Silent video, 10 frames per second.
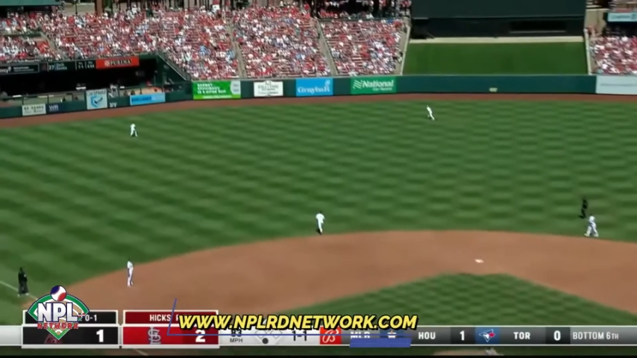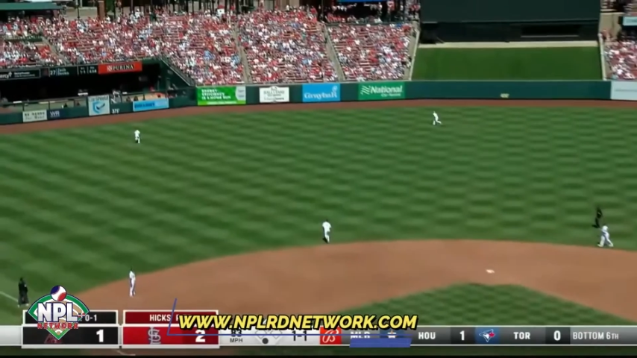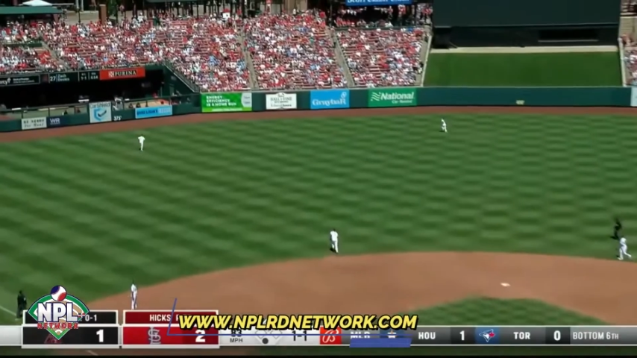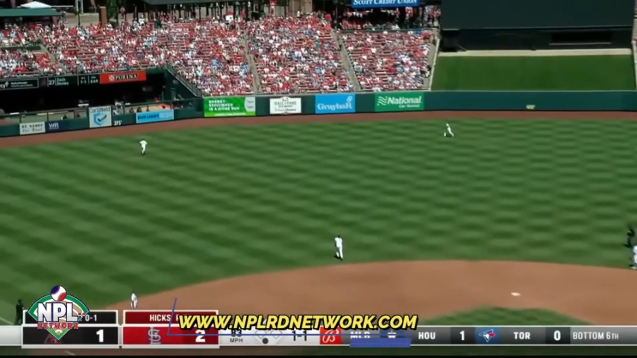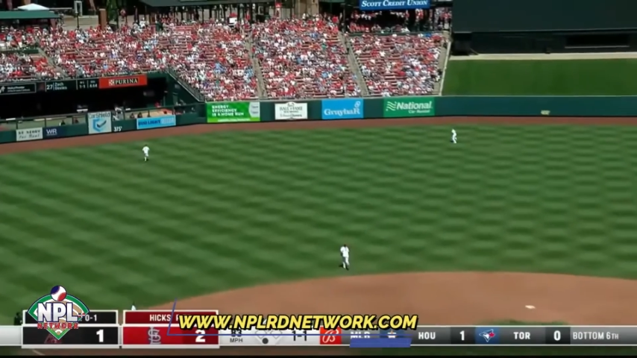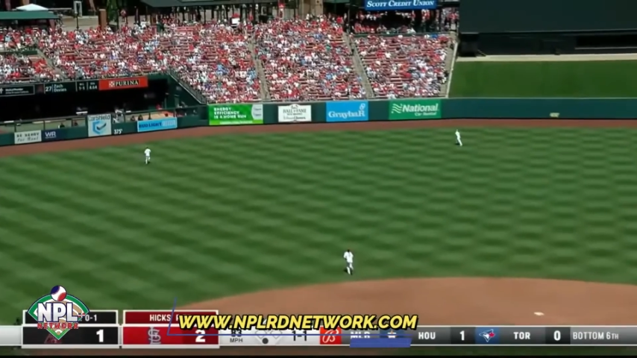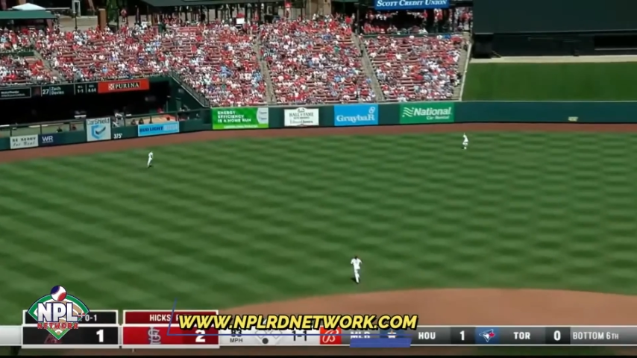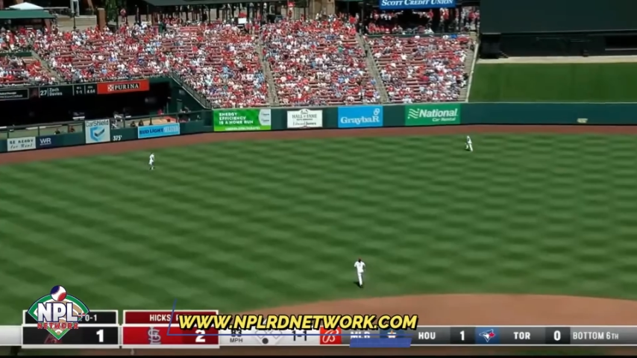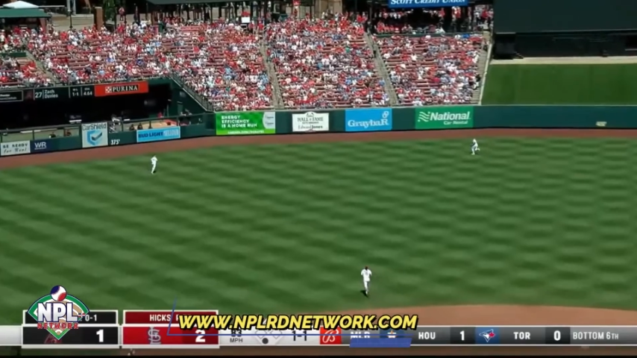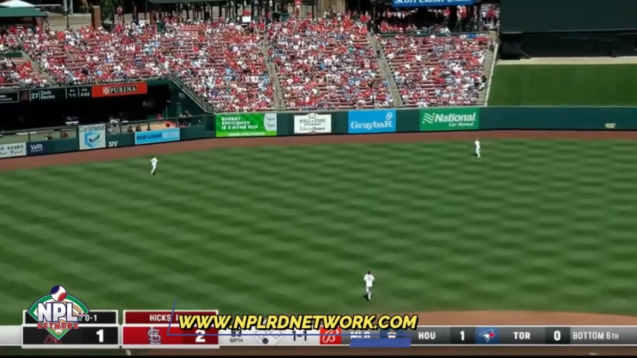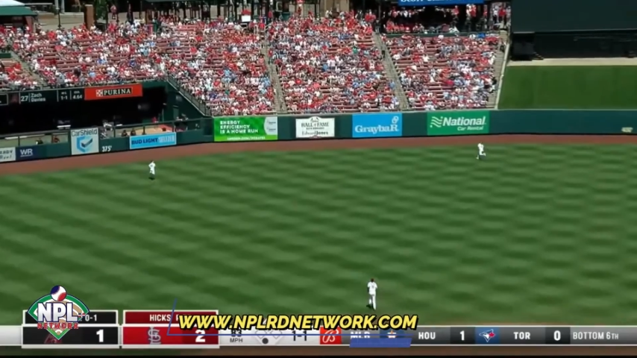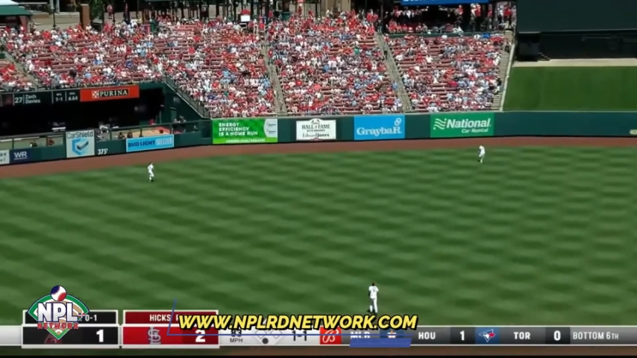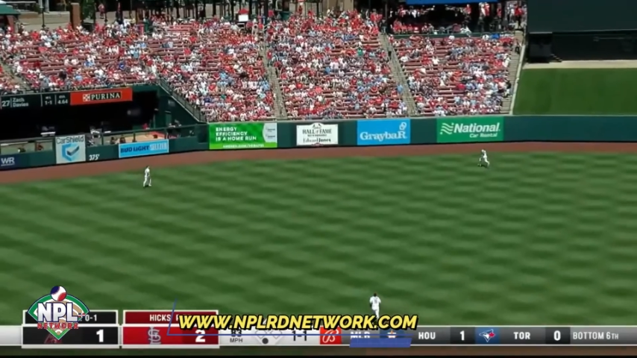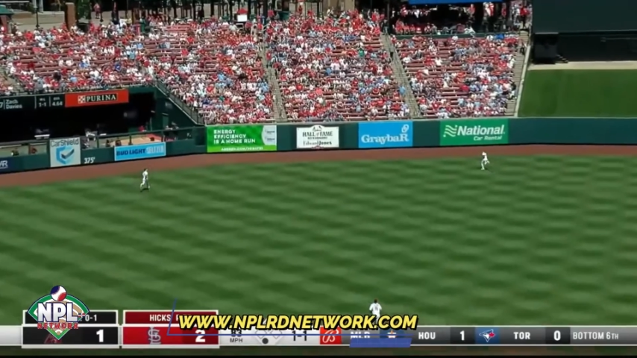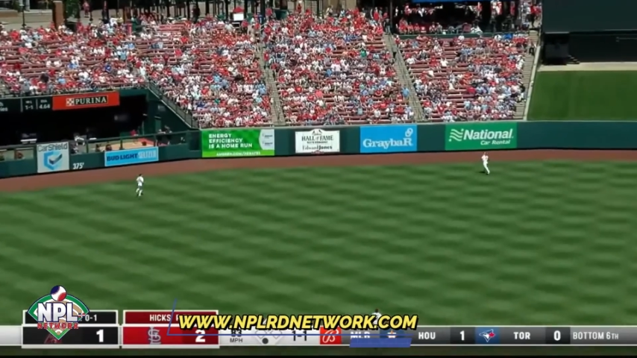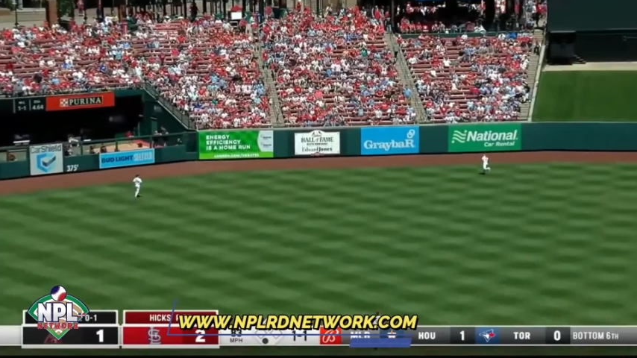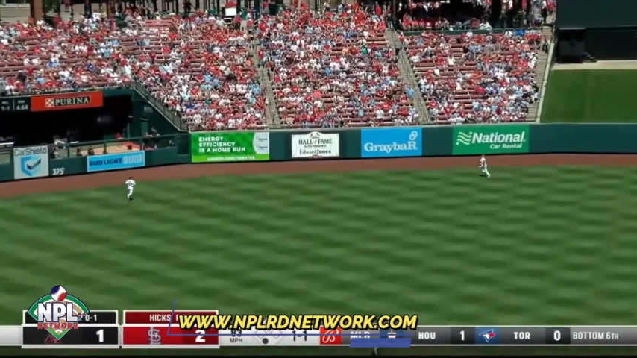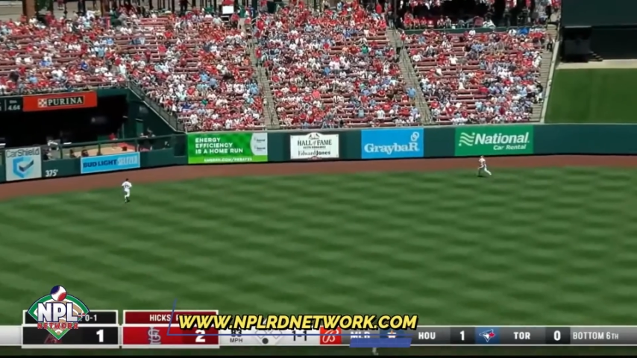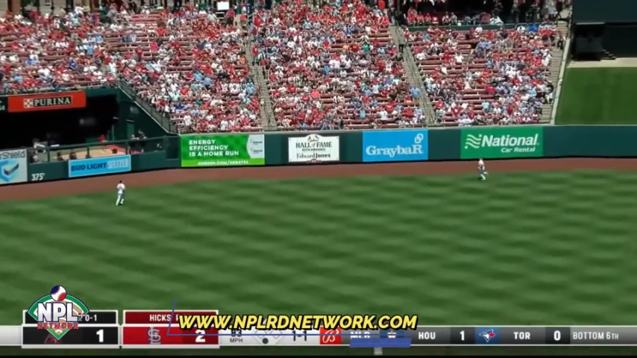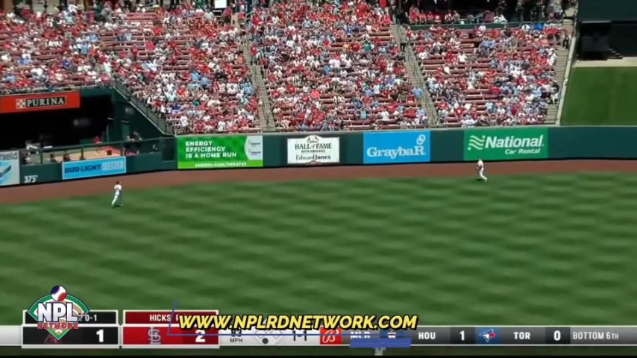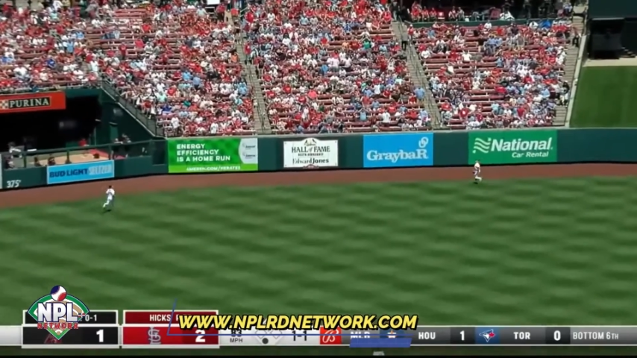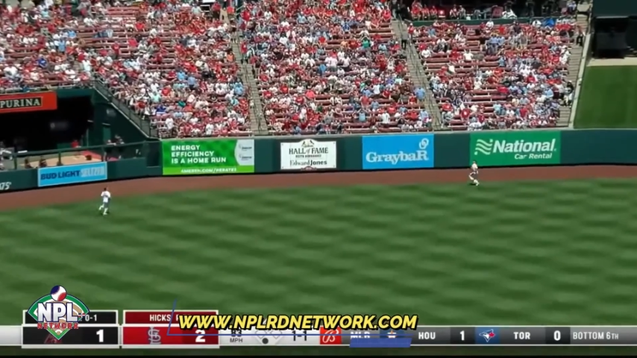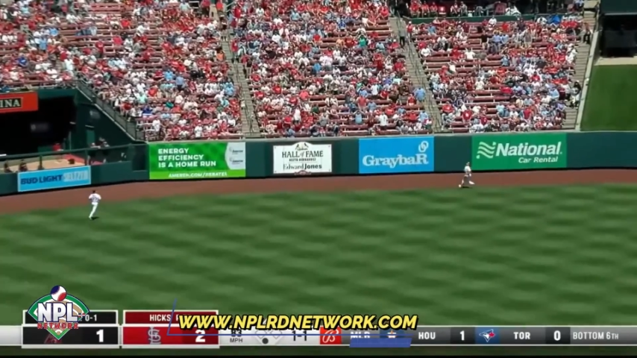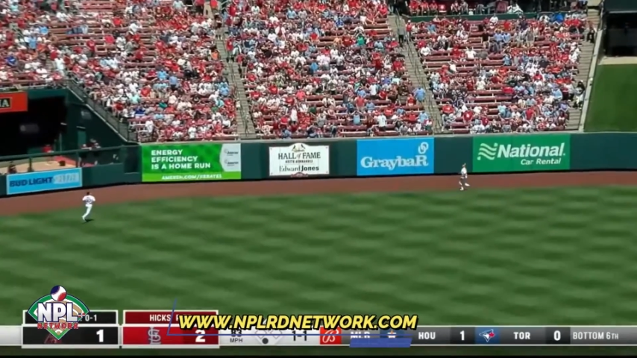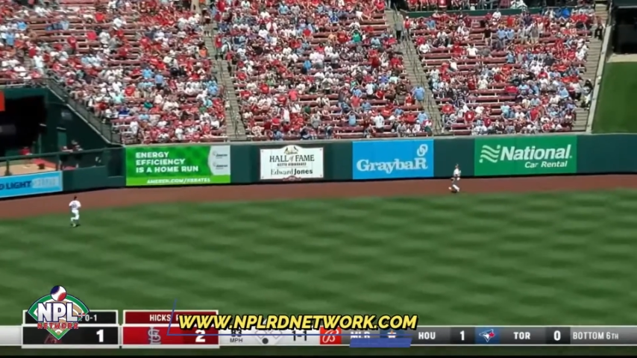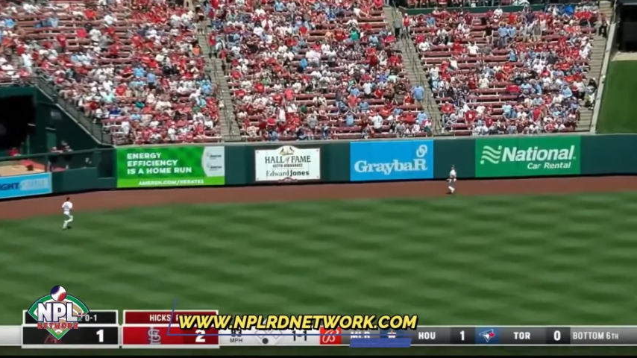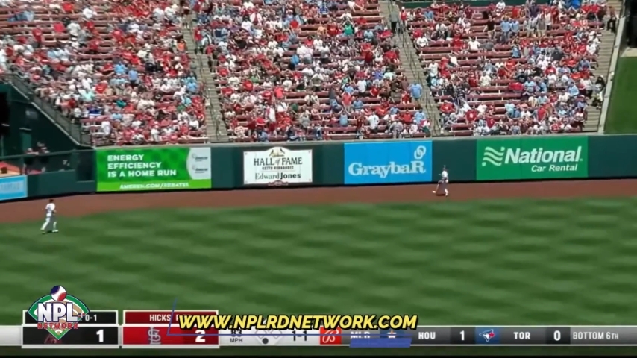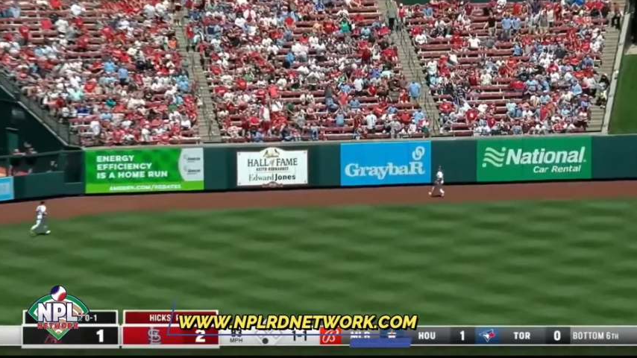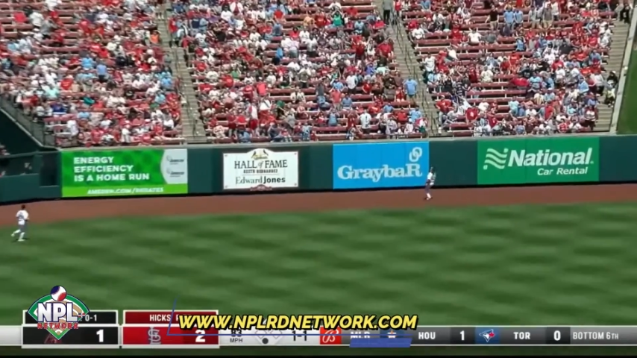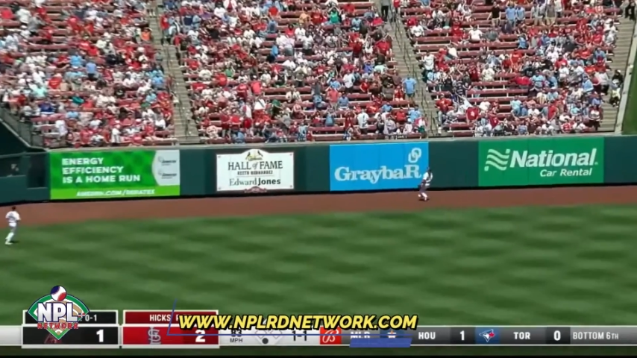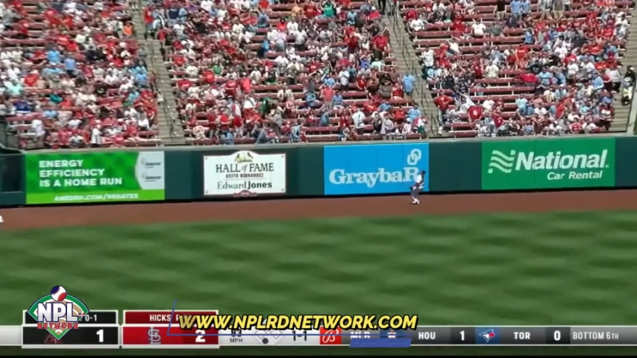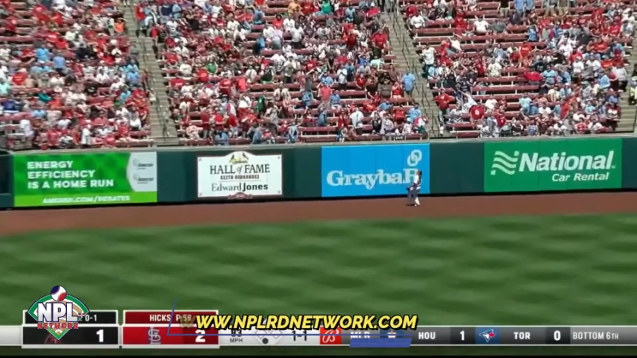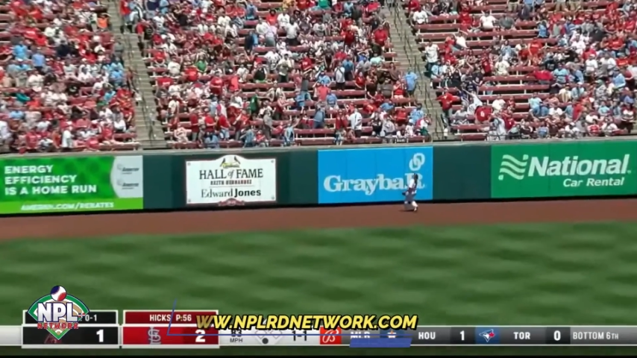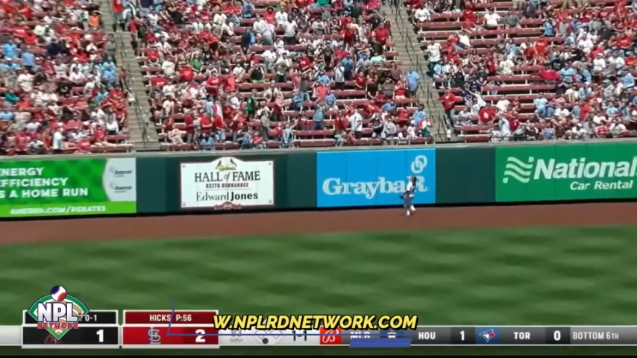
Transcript: (no speaker visible)